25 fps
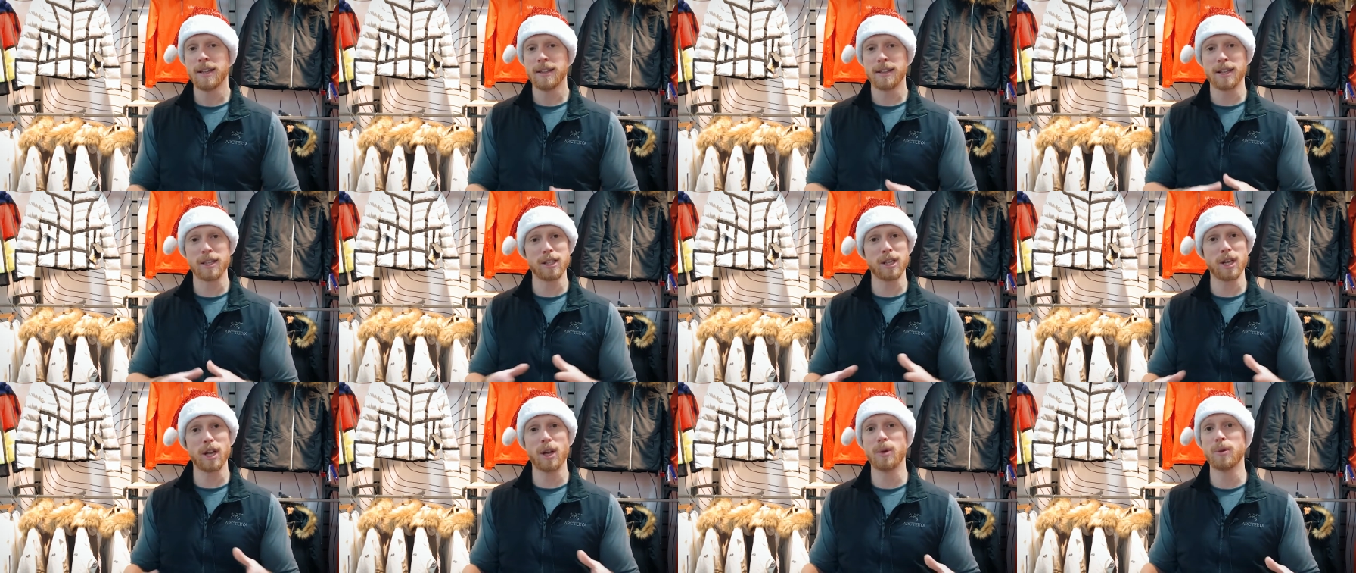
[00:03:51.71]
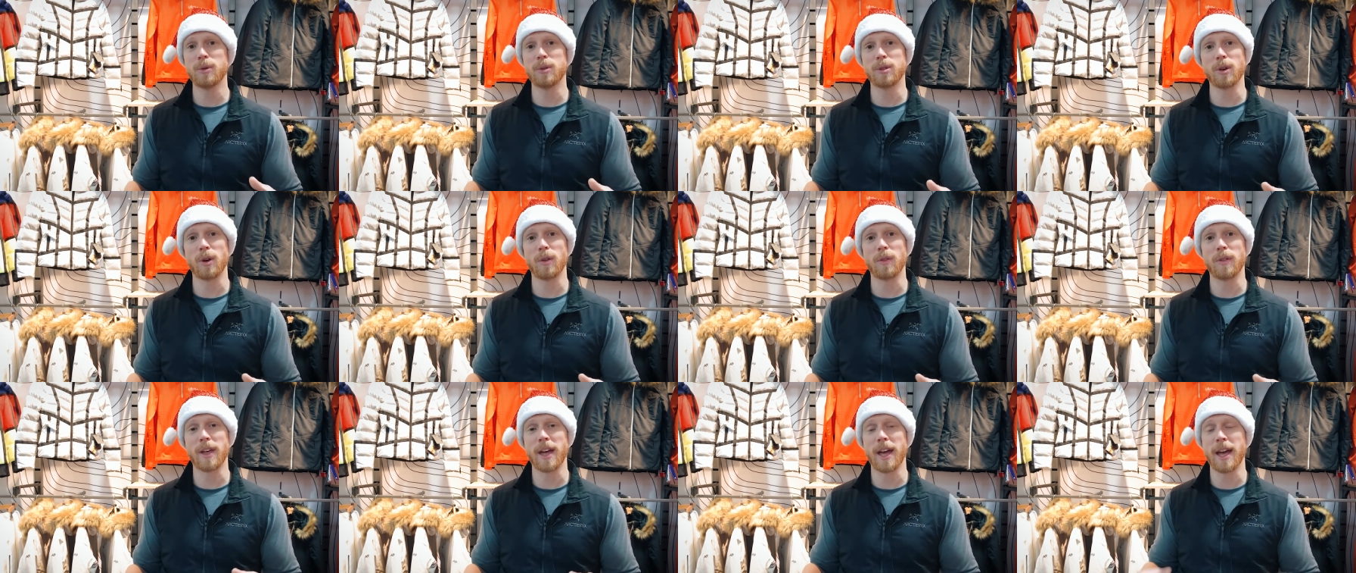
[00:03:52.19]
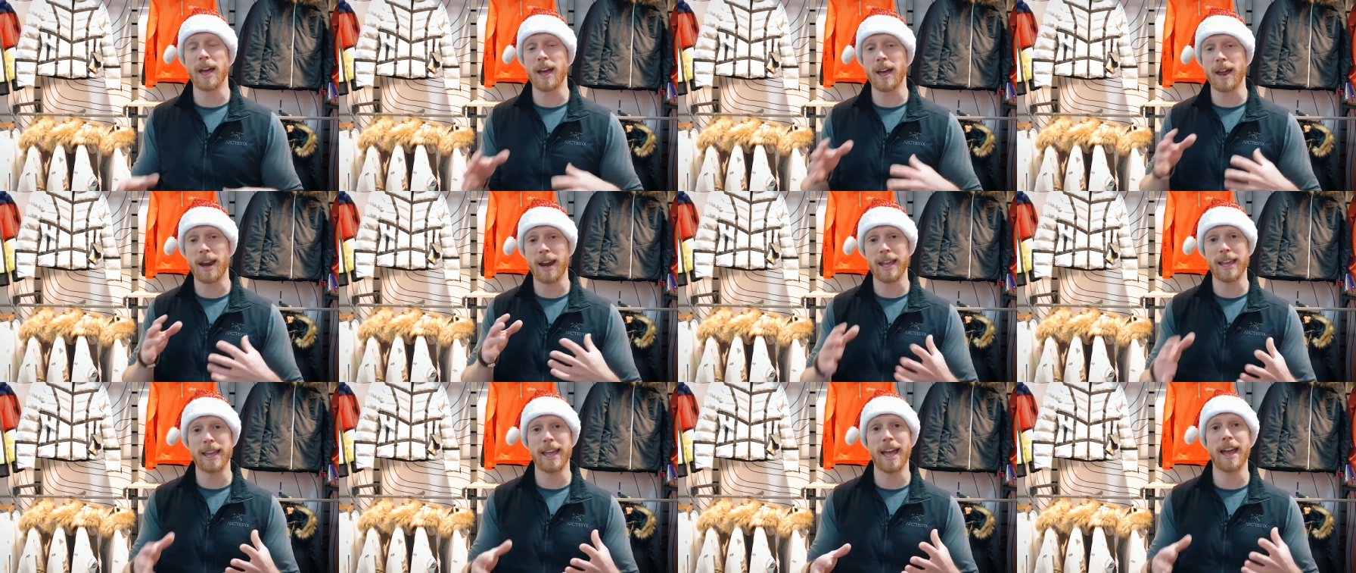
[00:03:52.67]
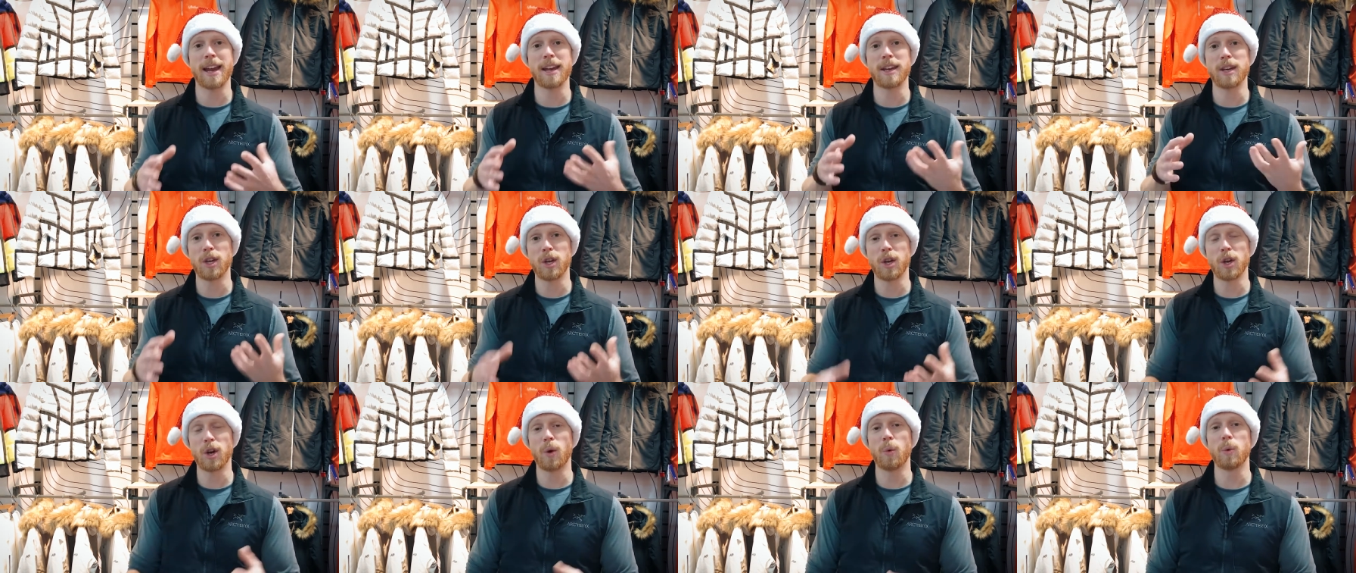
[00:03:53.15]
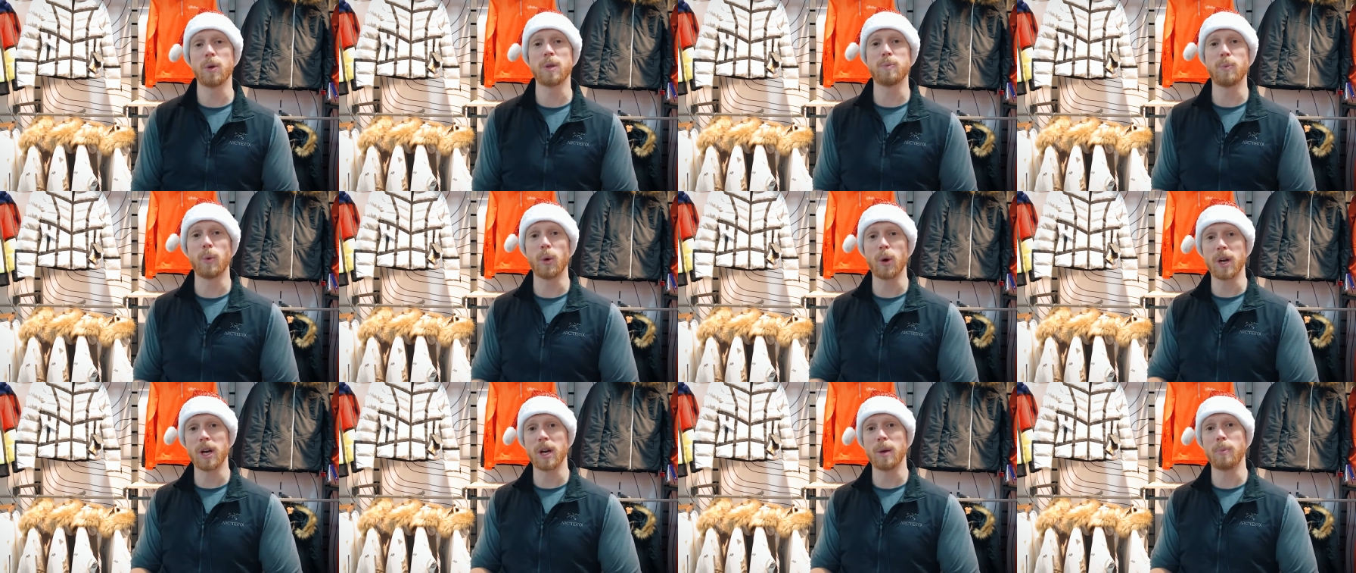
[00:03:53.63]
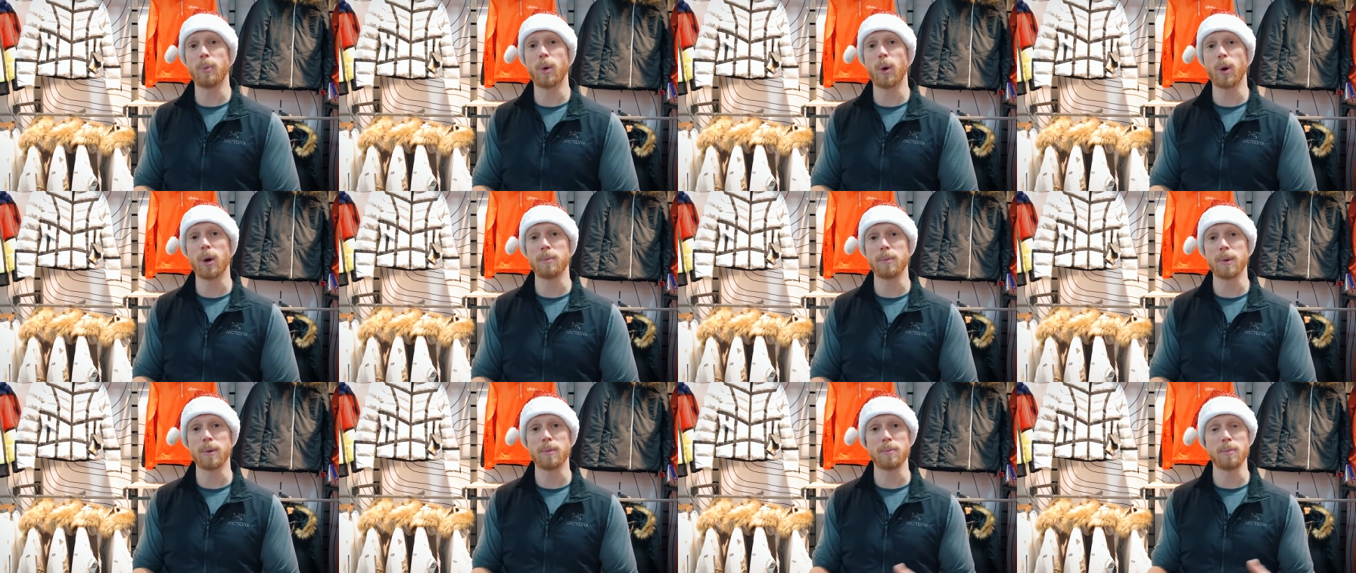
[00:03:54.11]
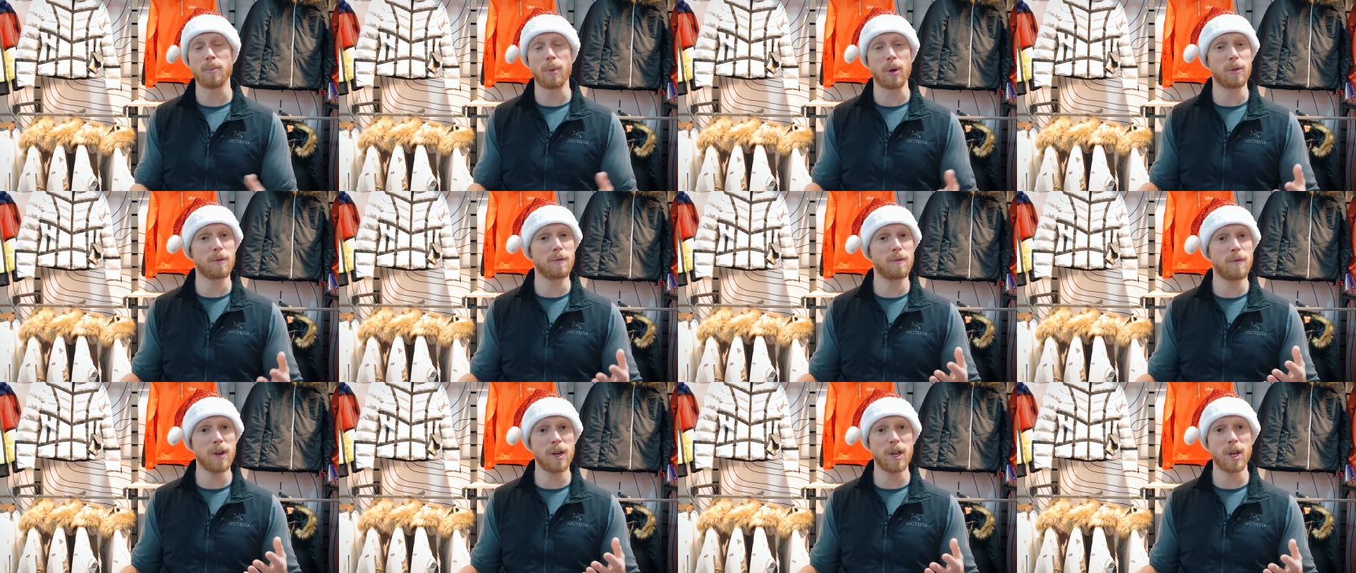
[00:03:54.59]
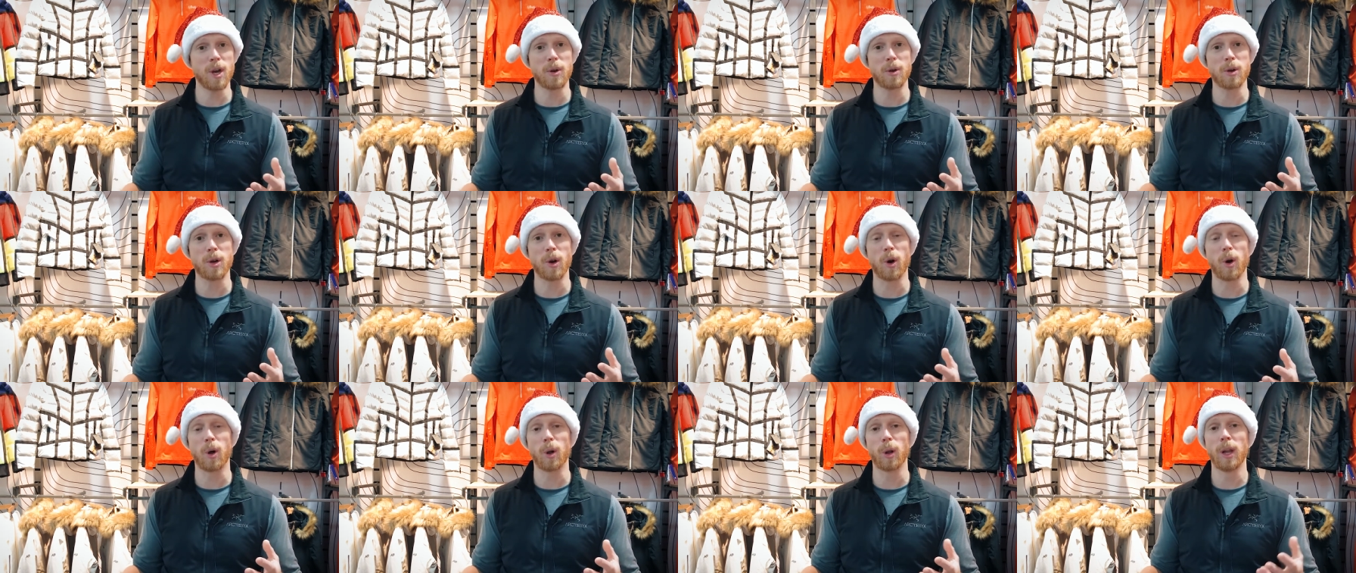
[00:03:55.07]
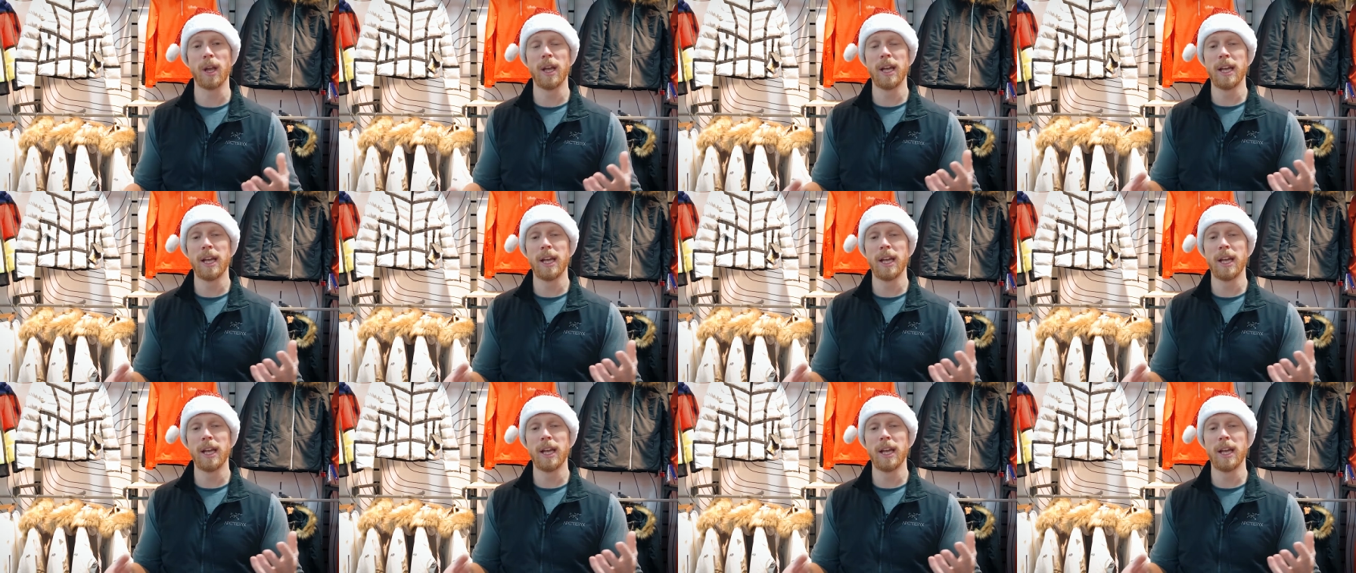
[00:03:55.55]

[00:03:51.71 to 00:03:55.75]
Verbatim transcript: There's loads on there. Again, you can always book an appointment, both video call